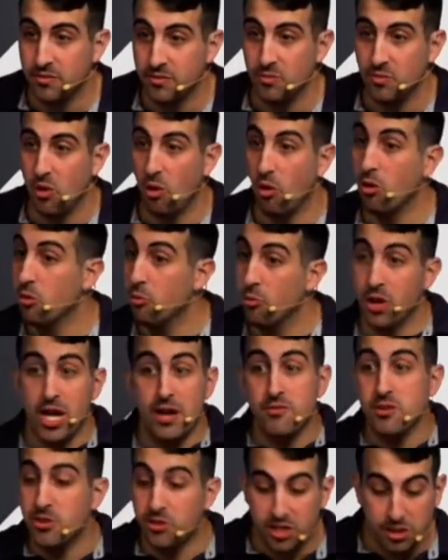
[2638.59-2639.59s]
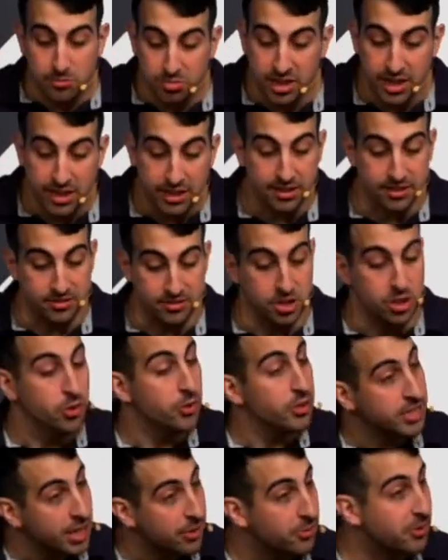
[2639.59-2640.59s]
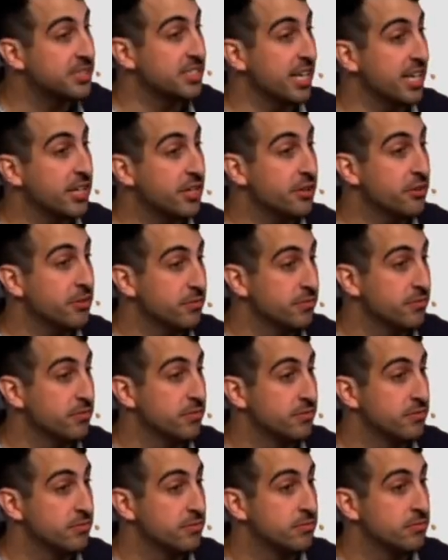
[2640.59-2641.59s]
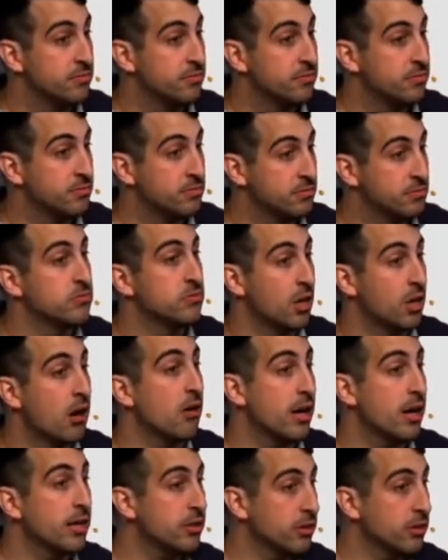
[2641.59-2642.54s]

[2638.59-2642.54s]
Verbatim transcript: or whatever your complaint is, you know what they would say to you? All right, you're